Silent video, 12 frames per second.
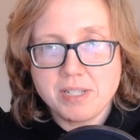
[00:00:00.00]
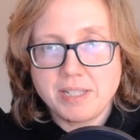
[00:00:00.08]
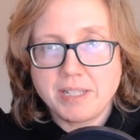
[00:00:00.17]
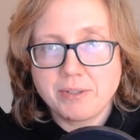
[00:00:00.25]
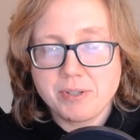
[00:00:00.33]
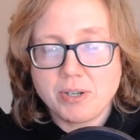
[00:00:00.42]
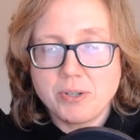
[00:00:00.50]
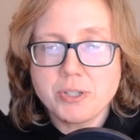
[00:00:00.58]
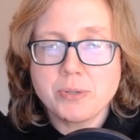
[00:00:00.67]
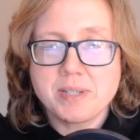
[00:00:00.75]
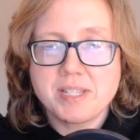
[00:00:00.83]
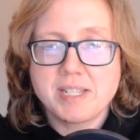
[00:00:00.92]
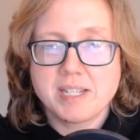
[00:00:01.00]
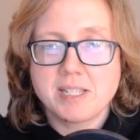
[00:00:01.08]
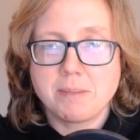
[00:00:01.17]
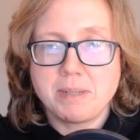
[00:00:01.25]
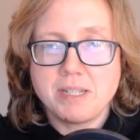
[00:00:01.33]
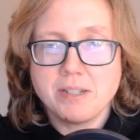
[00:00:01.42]
And then there's also a six
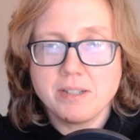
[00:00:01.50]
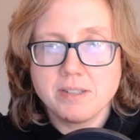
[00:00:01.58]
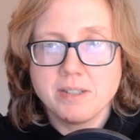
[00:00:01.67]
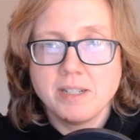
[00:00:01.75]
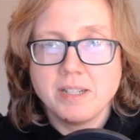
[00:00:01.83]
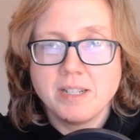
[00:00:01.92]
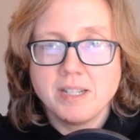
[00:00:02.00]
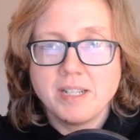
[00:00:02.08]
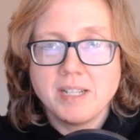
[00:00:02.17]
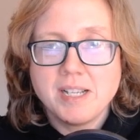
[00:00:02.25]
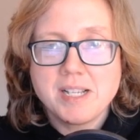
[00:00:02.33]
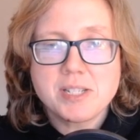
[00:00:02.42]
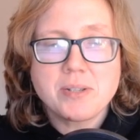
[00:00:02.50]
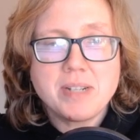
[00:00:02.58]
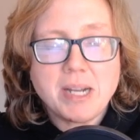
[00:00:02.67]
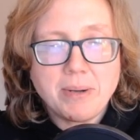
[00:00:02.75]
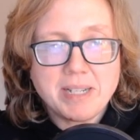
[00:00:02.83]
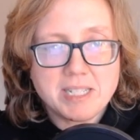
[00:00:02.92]
up here. So
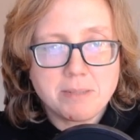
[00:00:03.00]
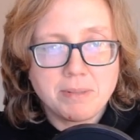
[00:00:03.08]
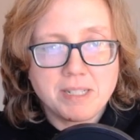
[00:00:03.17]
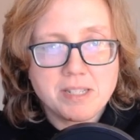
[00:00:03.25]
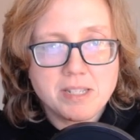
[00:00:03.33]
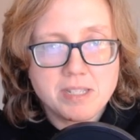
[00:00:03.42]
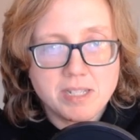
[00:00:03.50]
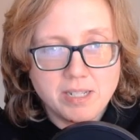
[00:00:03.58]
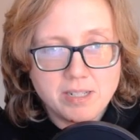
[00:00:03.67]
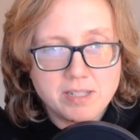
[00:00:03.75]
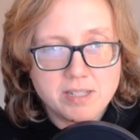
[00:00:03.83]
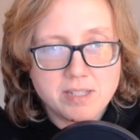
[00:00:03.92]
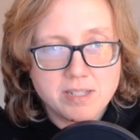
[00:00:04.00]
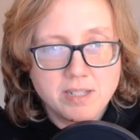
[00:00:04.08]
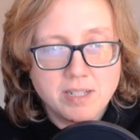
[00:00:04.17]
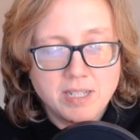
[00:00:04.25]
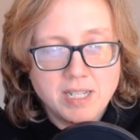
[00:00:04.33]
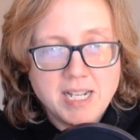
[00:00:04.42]
now I get to place a six.
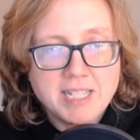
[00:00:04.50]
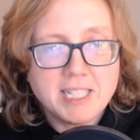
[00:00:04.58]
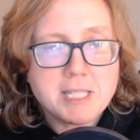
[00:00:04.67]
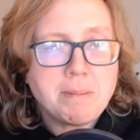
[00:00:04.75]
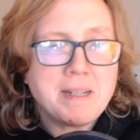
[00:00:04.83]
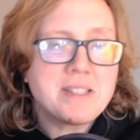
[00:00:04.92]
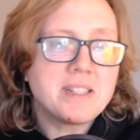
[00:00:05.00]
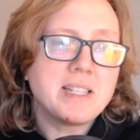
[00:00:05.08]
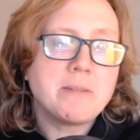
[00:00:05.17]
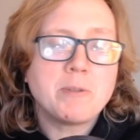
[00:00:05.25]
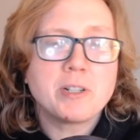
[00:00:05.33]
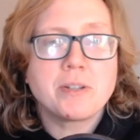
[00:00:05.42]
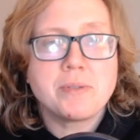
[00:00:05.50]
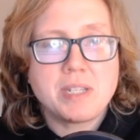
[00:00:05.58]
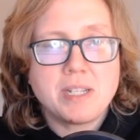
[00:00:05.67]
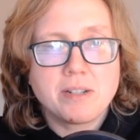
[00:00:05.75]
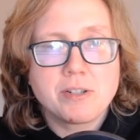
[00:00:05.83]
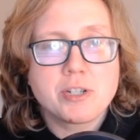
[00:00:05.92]
Let's pencil in what goes
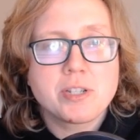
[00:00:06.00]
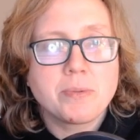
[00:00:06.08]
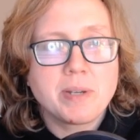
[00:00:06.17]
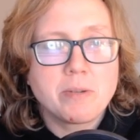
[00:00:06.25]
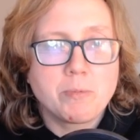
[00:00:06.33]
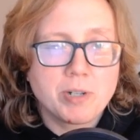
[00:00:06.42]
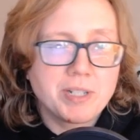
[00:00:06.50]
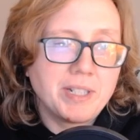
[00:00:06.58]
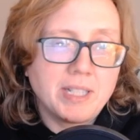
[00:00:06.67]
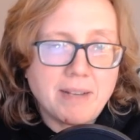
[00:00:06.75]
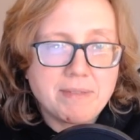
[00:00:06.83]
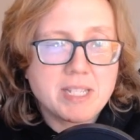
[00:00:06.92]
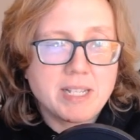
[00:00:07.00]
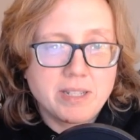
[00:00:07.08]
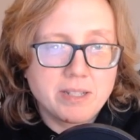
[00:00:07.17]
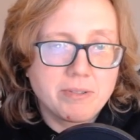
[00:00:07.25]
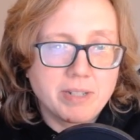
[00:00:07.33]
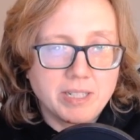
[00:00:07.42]
here just so we can work on the left side of
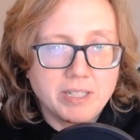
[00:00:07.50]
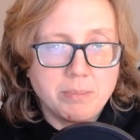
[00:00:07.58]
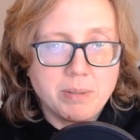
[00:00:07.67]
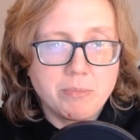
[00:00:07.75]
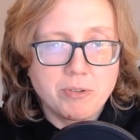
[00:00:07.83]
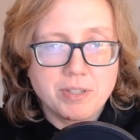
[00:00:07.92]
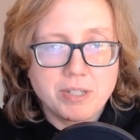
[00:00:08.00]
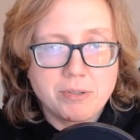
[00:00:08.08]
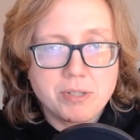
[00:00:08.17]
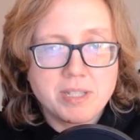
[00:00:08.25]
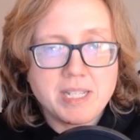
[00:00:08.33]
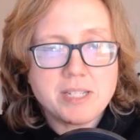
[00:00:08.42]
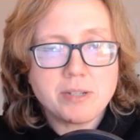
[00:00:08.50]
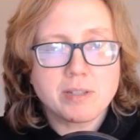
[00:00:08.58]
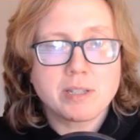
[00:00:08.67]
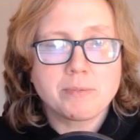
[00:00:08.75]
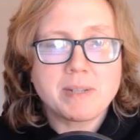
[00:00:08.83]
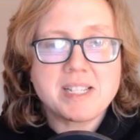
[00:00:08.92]
the grid a little bit more though. So these are
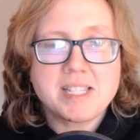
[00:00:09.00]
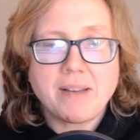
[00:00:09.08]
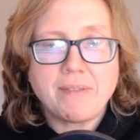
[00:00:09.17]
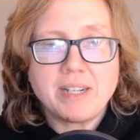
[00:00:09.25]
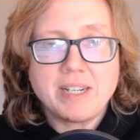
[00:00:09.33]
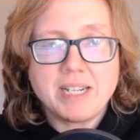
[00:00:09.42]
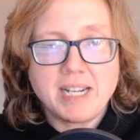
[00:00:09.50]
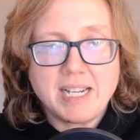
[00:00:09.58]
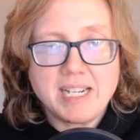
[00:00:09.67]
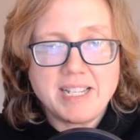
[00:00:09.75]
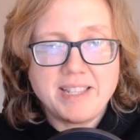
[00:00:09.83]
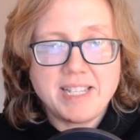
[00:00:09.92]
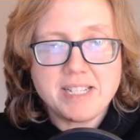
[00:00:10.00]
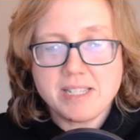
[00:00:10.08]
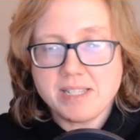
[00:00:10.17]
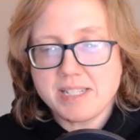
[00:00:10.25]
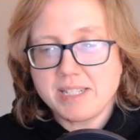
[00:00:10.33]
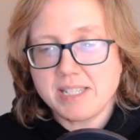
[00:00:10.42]
three, seven, and nine. This
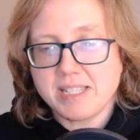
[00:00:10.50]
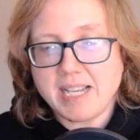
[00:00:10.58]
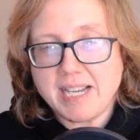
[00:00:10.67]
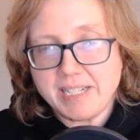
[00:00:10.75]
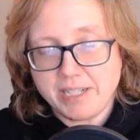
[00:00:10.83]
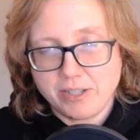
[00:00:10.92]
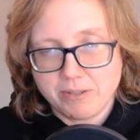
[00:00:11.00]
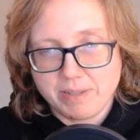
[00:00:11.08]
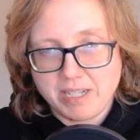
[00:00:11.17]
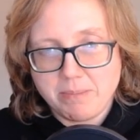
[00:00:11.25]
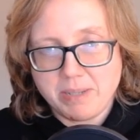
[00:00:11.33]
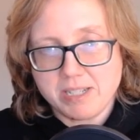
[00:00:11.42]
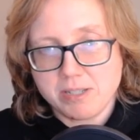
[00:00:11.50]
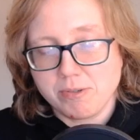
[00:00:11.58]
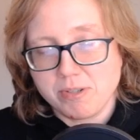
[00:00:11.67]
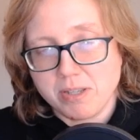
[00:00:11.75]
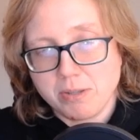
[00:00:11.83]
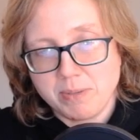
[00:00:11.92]
is decided already because
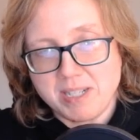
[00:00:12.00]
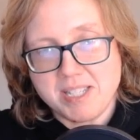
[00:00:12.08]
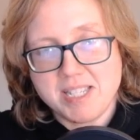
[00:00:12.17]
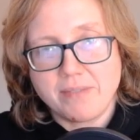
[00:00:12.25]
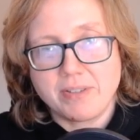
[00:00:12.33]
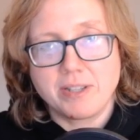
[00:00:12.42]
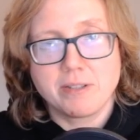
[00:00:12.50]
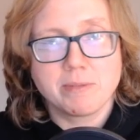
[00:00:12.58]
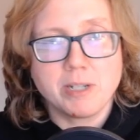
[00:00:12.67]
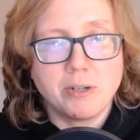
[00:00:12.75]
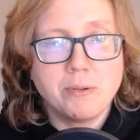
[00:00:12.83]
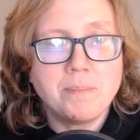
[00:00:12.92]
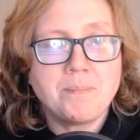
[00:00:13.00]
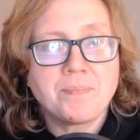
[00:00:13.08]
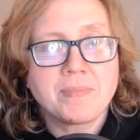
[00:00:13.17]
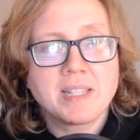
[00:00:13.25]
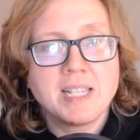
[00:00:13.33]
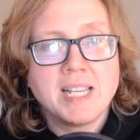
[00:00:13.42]
there's a three and seven in the row.
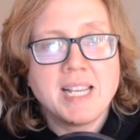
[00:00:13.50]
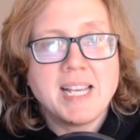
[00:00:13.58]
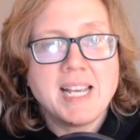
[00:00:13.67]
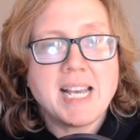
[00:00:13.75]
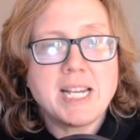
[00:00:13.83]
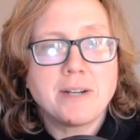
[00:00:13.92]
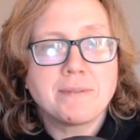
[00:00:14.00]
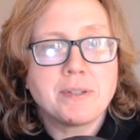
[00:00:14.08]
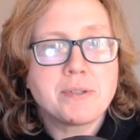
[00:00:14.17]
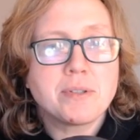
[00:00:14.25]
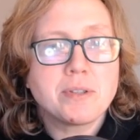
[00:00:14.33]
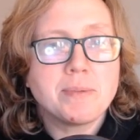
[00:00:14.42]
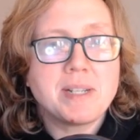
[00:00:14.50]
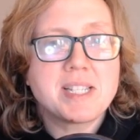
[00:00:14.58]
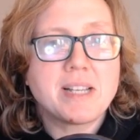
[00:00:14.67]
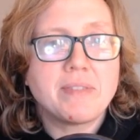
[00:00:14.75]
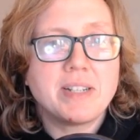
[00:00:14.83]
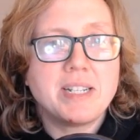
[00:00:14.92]
And now if those are three,
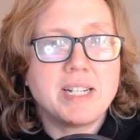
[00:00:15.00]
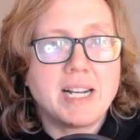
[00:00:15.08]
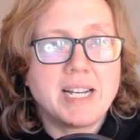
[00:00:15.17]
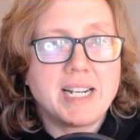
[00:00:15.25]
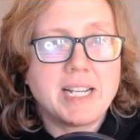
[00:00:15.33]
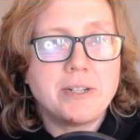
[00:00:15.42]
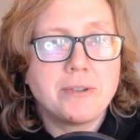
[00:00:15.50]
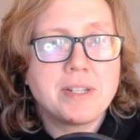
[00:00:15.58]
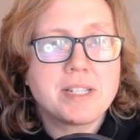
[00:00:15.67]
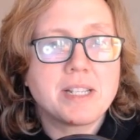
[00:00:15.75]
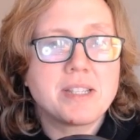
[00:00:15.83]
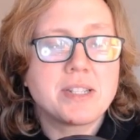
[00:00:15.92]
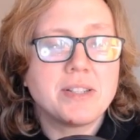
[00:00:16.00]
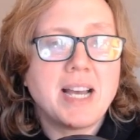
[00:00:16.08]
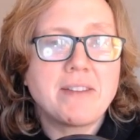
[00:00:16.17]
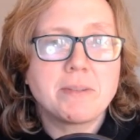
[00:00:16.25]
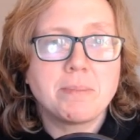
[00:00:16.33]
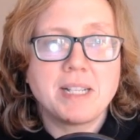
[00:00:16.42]
seven, and nine, I notice I still
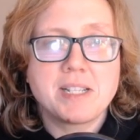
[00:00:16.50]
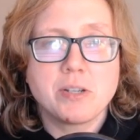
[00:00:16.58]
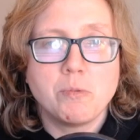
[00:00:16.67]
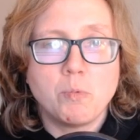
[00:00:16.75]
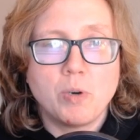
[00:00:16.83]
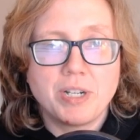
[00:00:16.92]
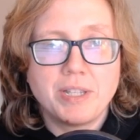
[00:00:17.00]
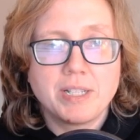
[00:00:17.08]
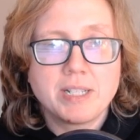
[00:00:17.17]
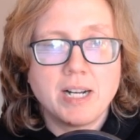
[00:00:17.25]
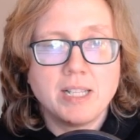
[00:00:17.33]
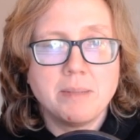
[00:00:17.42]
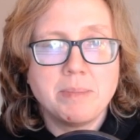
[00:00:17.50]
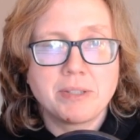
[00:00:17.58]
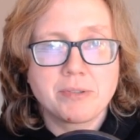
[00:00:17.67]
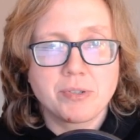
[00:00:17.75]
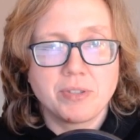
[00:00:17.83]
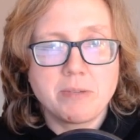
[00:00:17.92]
have to place a one in the column and
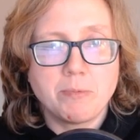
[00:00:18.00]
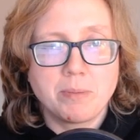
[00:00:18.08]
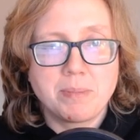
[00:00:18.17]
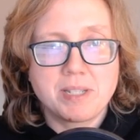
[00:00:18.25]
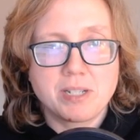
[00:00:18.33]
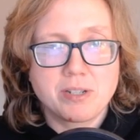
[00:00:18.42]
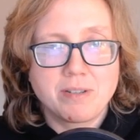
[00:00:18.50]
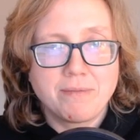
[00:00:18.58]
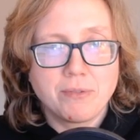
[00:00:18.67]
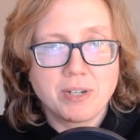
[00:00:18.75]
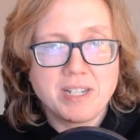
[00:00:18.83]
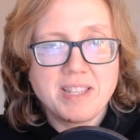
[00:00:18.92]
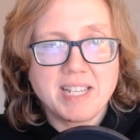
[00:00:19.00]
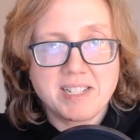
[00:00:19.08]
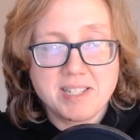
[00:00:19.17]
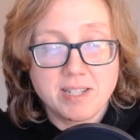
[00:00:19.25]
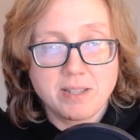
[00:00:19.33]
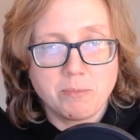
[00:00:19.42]
there's only one position for it
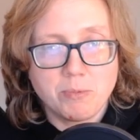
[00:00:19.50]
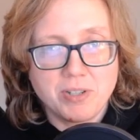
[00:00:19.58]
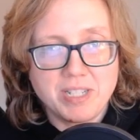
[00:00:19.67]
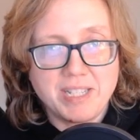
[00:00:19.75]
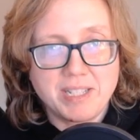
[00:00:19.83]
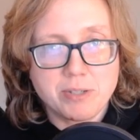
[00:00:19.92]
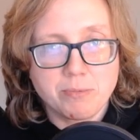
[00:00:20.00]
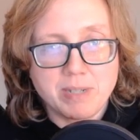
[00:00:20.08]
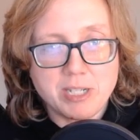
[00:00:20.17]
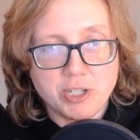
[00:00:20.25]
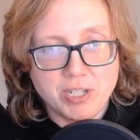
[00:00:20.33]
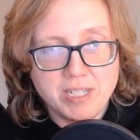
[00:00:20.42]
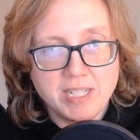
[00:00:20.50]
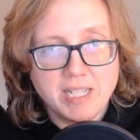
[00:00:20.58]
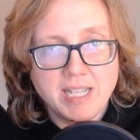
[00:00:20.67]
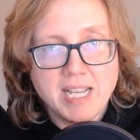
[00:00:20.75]
thanks to the one in this region.